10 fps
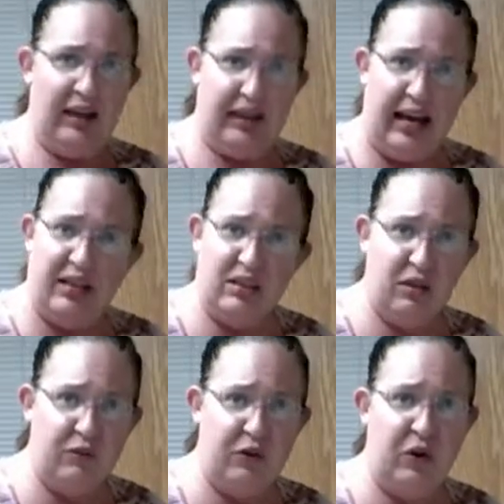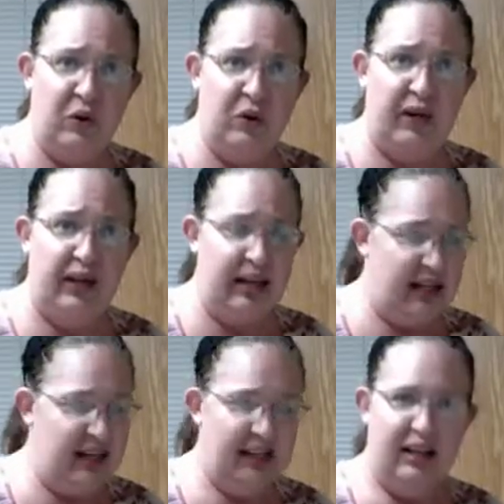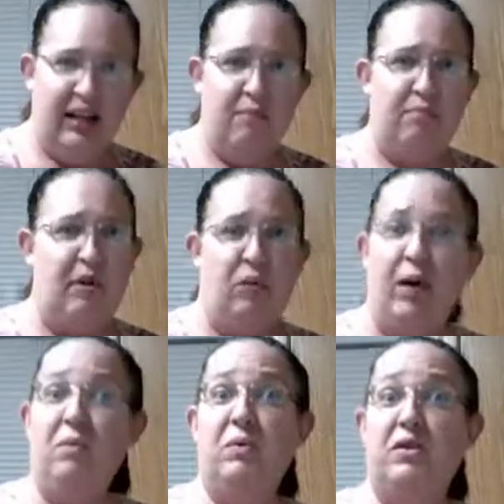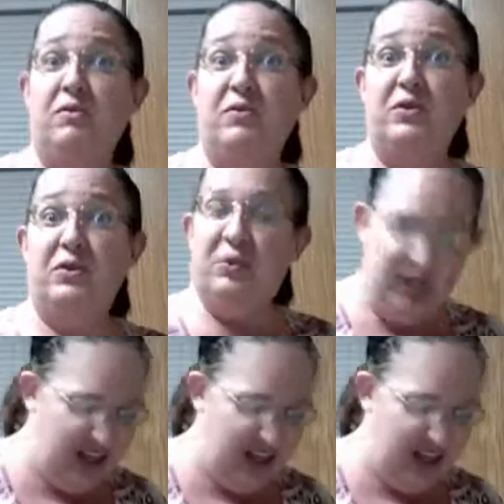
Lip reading: taste the food, be one with the food,